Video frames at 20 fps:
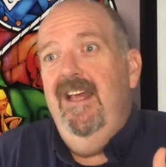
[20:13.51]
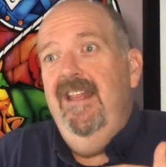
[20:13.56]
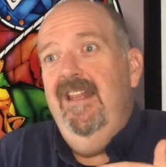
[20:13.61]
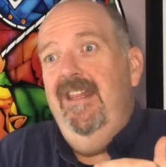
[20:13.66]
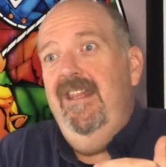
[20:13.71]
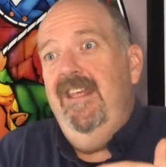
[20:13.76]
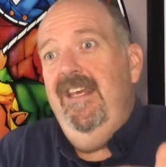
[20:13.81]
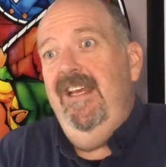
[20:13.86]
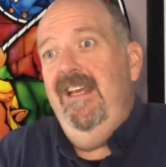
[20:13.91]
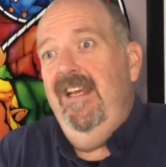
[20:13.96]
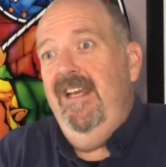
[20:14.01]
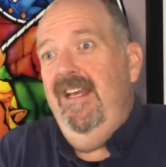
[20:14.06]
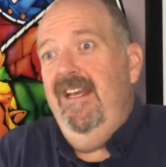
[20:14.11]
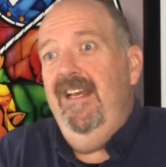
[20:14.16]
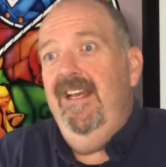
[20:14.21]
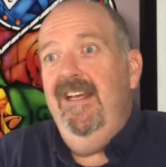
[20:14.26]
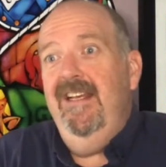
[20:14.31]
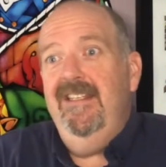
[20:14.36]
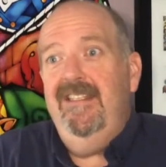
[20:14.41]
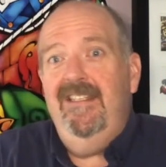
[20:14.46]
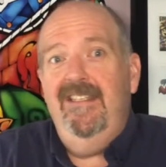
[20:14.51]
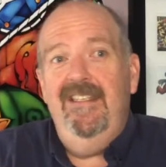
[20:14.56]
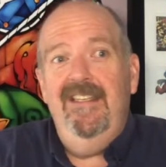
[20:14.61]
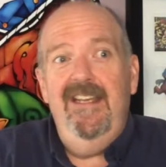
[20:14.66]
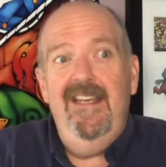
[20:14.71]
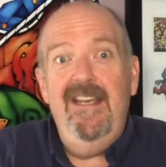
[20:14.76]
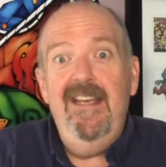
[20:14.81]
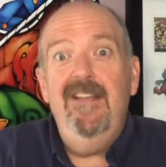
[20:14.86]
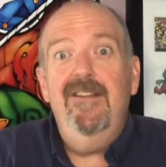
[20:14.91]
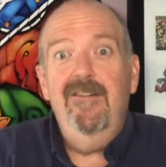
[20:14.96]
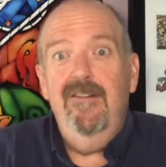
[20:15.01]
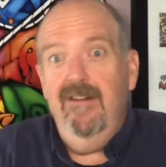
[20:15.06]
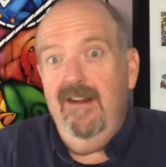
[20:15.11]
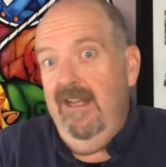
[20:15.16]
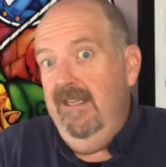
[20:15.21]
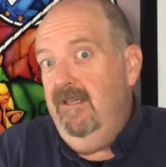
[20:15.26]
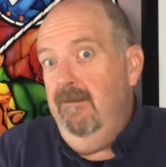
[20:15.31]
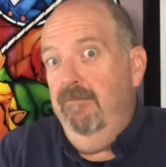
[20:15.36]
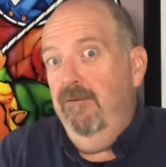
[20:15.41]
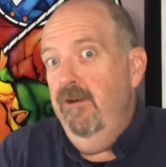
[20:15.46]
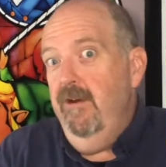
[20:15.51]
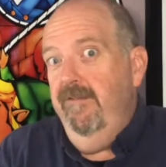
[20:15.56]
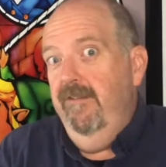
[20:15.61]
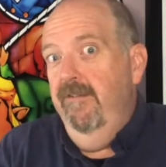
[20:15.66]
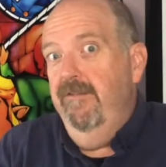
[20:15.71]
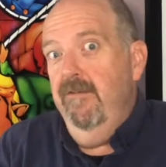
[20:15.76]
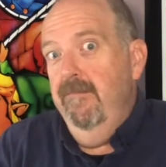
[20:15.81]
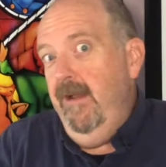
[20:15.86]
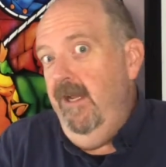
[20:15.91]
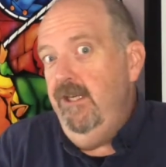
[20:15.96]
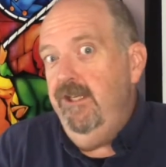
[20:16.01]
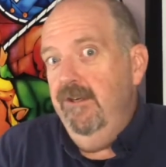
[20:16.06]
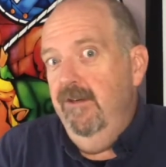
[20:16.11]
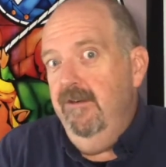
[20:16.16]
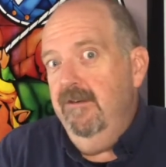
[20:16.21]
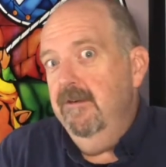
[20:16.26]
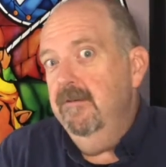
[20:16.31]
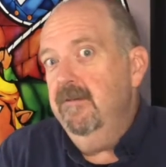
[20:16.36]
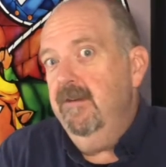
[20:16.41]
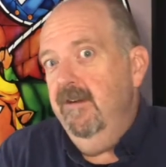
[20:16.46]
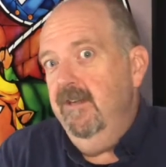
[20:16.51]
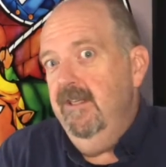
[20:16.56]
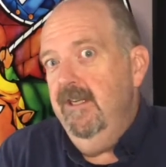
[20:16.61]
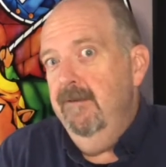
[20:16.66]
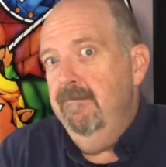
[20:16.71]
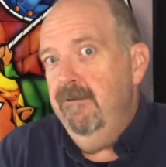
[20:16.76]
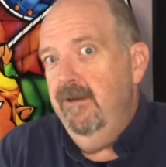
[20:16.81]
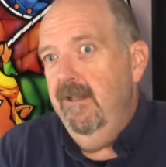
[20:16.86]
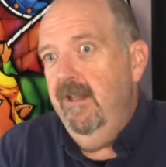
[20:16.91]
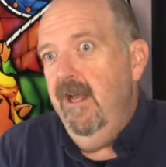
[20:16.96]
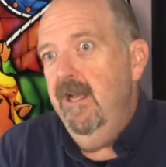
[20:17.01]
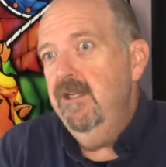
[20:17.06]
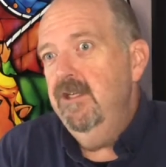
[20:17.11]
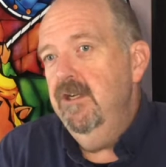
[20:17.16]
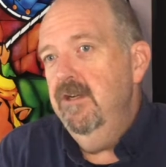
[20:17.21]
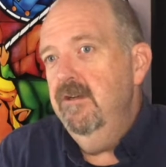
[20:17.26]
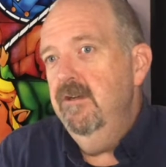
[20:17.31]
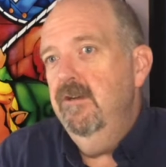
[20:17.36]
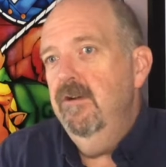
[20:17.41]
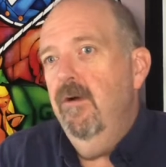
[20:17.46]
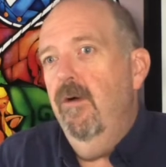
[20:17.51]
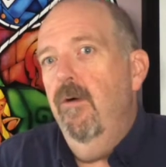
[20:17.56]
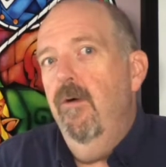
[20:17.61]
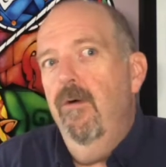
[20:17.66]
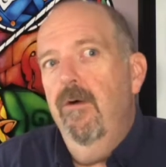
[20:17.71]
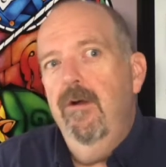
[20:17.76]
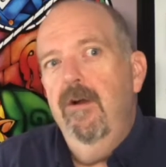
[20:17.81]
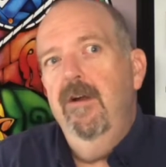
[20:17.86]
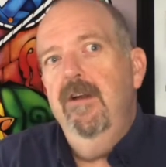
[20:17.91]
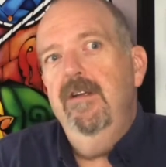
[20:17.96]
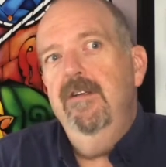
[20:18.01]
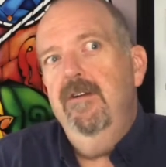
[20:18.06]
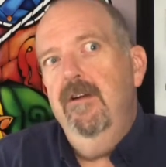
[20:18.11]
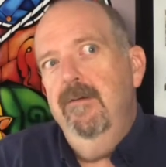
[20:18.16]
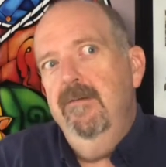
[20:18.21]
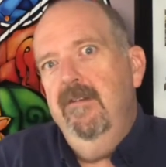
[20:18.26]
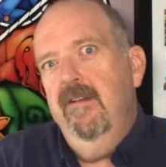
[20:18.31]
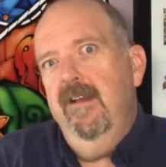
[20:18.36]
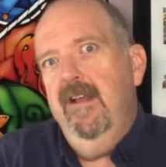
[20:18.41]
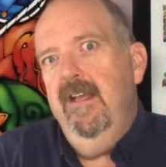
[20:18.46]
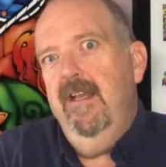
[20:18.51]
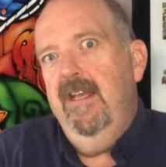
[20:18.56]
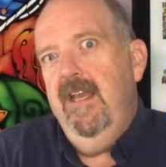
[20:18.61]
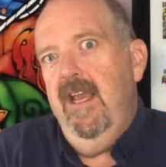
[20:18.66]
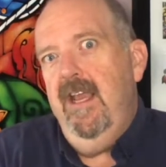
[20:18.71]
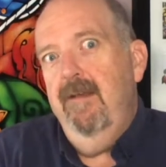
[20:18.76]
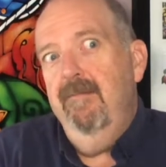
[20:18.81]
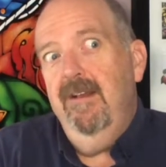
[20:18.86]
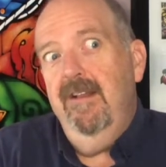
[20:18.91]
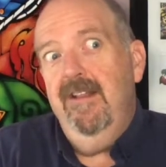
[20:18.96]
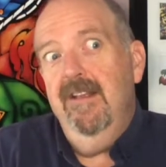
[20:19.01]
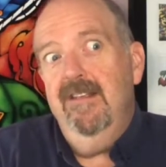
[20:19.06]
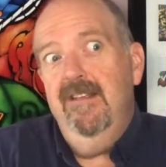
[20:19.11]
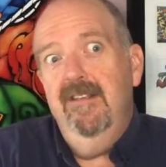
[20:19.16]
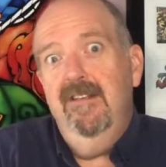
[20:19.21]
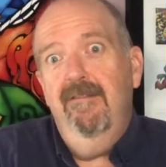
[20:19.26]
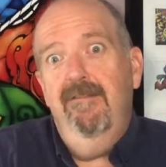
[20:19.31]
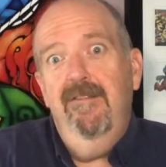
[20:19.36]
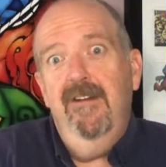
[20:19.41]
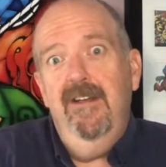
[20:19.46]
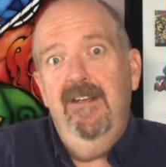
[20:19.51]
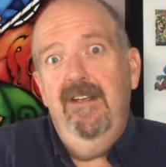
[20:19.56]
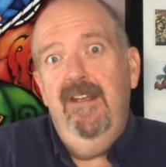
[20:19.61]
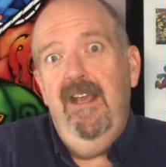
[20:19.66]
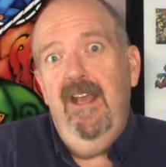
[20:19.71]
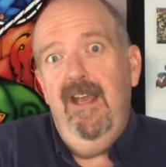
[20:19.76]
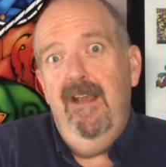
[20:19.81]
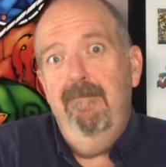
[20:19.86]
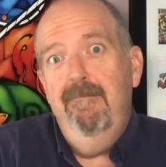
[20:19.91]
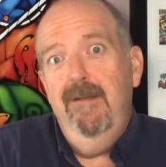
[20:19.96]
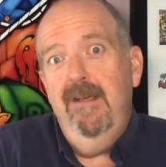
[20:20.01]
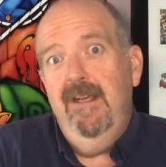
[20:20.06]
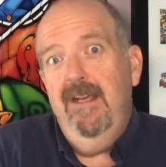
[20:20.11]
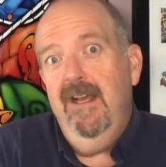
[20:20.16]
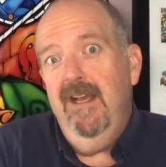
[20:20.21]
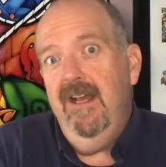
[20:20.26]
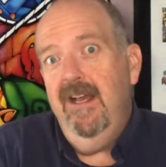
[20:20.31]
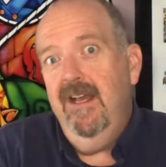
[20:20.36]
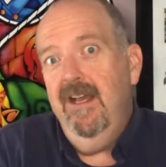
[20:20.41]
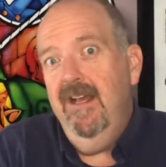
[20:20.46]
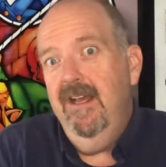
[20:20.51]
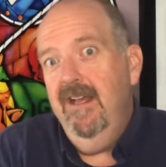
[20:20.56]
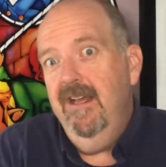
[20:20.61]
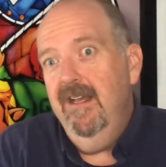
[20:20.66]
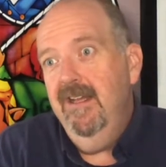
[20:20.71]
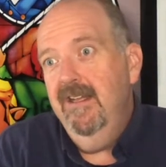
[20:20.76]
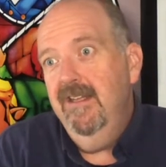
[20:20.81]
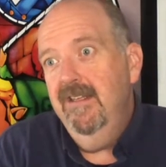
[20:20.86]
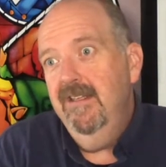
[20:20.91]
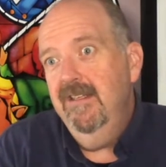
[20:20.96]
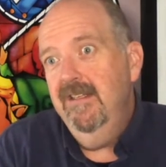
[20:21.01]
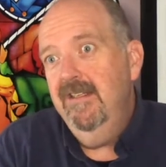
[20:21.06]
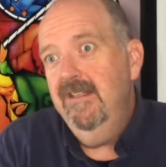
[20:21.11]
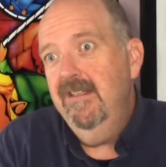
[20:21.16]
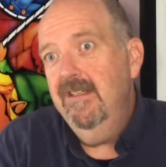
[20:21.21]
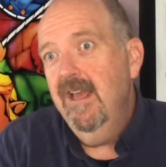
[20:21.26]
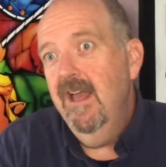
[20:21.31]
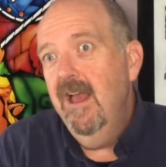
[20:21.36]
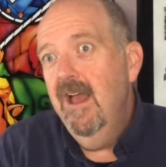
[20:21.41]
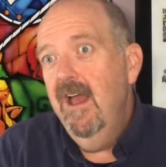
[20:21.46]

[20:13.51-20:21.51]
this, either as a point of information in terms of contemporary legend, or in terms of like a game, like this is a fun game because